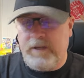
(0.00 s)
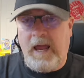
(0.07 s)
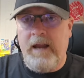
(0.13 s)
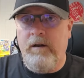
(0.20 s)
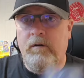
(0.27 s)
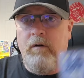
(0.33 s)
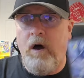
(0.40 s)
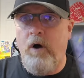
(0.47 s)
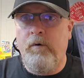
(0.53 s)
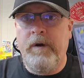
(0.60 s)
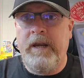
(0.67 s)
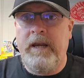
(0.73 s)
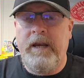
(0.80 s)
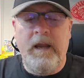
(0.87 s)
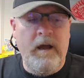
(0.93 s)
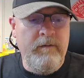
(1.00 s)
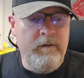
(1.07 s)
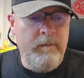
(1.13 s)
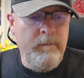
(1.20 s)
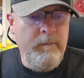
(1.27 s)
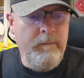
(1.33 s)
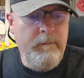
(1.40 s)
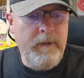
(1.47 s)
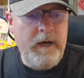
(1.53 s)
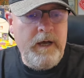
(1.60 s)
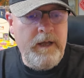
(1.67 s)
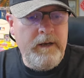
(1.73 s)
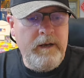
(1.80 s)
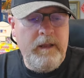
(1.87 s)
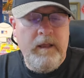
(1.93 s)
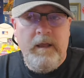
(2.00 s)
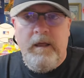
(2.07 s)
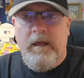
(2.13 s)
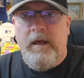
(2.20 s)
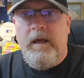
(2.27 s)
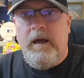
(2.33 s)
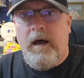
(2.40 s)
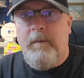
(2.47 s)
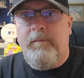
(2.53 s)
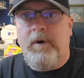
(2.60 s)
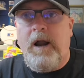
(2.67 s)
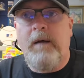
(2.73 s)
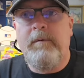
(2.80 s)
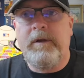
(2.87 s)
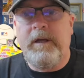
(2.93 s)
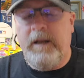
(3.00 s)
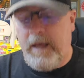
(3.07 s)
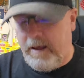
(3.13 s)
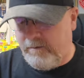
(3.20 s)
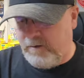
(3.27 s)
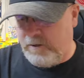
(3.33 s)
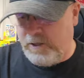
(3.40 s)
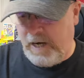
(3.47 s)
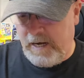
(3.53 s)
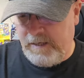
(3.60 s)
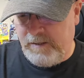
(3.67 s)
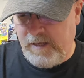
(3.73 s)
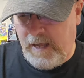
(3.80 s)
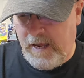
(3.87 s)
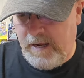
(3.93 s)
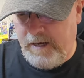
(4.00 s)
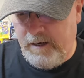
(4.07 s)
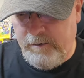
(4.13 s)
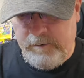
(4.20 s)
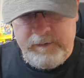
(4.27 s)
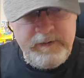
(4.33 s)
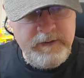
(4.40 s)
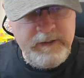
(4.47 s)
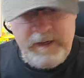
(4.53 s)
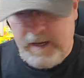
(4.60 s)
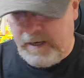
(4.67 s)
I don't own any of them, but I'm probably going to have to change that here within the